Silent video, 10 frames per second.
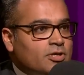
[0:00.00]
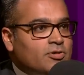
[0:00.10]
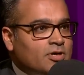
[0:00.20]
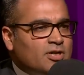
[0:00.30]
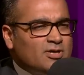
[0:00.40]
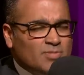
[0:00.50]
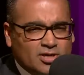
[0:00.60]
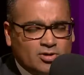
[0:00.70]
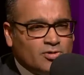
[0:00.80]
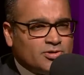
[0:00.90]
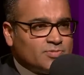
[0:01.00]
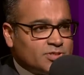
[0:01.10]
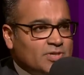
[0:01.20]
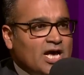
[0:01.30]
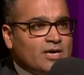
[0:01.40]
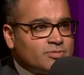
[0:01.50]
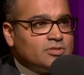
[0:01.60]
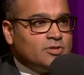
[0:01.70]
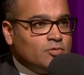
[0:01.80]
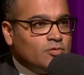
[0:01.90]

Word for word: You know, you kind of think, my God, this must have been absolutely